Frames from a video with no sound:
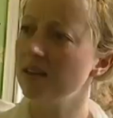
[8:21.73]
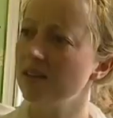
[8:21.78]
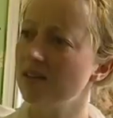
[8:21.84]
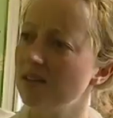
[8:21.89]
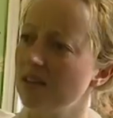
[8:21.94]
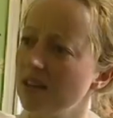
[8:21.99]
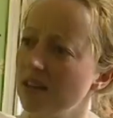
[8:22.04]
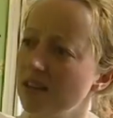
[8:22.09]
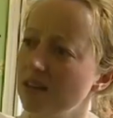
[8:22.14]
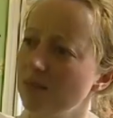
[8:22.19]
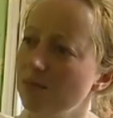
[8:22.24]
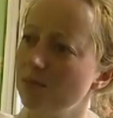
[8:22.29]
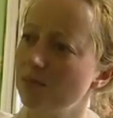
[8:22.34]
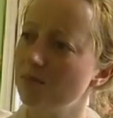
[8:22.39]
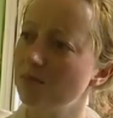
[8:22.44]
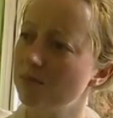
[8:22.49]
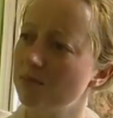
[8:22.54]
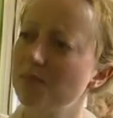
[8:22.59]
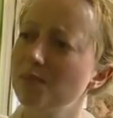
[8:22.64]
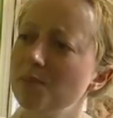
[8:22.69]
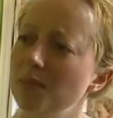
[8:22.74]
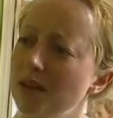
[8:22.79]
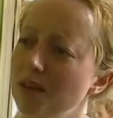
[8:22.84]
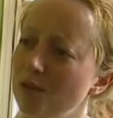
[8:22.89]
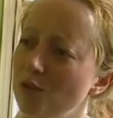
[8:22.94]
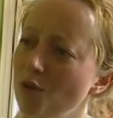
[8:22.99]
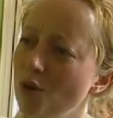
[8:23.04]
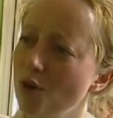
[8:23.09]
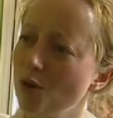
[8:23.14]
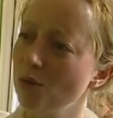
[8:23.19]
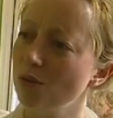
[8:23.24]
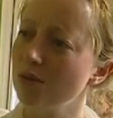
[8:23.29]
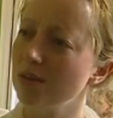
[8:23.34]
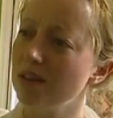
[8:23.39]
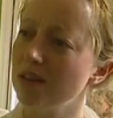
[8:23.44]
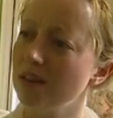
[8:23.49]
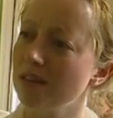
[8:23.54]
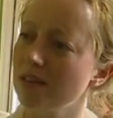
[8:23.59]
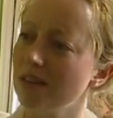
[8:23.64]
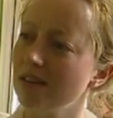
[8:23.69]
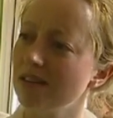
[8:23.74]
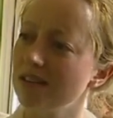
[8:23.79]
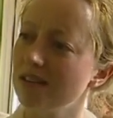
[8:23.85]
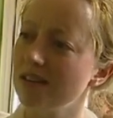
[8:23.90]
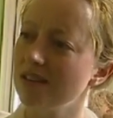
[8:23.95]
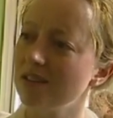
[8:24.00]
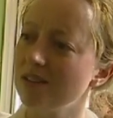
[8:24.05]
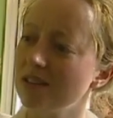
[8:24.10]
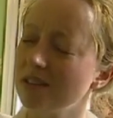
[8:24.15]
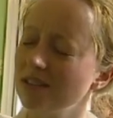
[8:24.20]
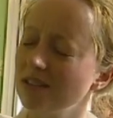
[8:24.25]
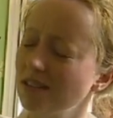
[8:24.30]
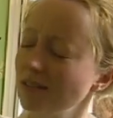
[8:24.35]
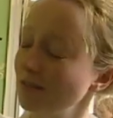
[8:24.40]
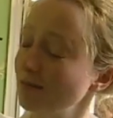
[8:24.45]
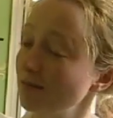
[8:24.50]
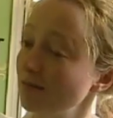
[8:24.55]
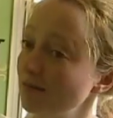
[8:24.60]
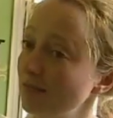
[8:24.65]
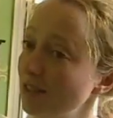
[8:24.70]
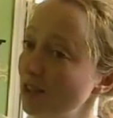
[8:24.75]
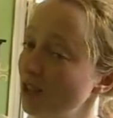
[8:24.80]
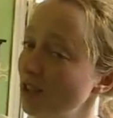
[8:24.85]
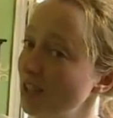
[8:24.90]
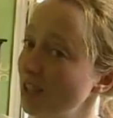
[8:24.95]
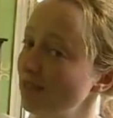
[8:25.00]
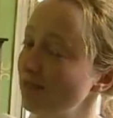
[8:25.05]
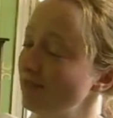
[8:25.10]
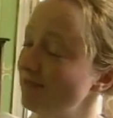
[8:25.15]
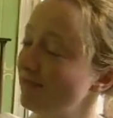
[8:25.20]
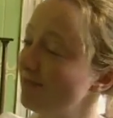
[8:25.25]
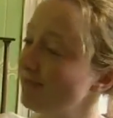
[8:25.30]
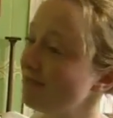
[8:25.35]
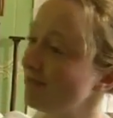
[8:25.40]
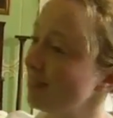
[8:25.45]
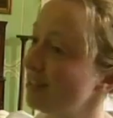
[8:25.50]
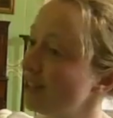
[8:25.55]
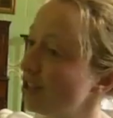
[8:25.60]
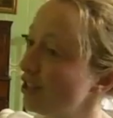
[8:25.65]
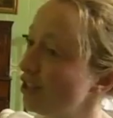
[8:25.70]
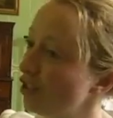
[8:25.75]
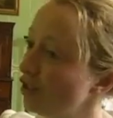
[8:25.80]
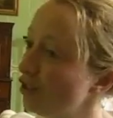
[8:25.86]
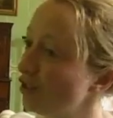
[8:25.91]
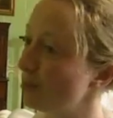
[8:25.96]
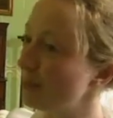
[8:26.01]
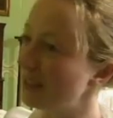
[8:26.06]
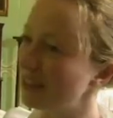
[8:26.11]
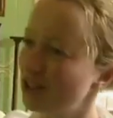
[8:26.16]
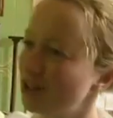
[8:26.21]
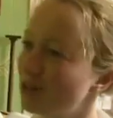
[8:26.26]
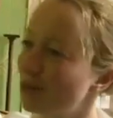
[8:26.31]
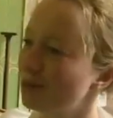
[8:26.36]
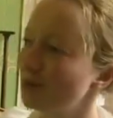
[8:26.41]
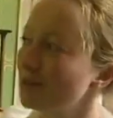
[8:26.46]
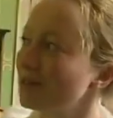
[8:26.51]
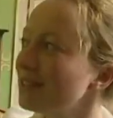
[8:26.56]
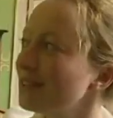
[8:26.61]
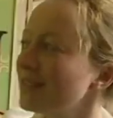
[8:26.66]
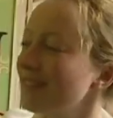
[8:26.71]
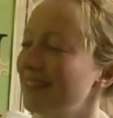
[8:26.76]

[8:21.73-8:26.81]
It's the being told thing that I suddenly went, OK, used to being told.